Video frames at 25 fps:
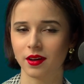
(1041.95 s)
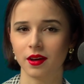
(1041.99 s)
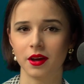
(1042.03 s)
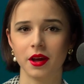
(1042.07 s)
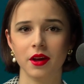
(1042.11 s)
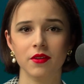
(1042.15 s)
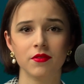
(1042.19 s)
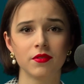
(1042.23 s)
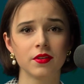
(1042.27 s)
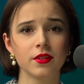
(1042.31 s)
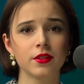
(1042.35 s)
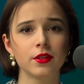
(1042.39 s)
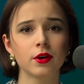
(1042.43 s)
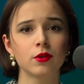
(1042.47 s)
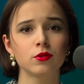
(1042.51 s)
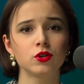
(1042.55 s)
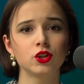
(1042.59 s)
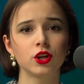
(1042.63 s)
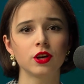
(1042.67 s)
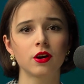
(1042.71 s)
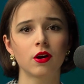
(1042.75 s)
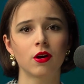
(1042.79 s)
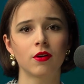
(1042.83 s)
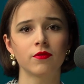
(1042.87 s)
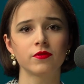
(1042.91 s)
Even though
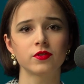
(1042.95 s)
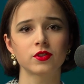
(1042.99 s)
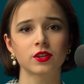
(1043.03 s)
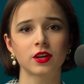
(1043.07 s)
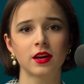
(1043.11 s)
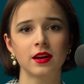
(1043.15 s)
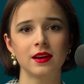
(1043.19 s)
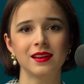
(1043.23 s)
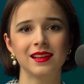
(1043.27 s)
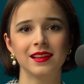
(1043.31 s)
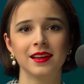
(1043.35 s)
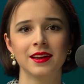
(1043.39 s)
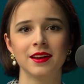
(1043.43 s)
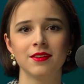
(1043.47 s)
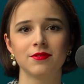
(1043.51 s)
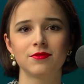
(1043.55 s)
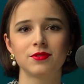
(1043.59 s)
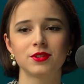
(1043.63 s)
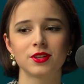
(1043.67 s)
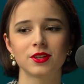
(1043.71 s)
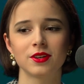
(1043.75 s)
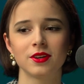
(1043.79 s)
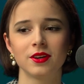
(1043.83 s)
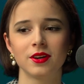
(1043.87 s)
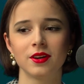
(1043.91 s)
Tchaikovsky lived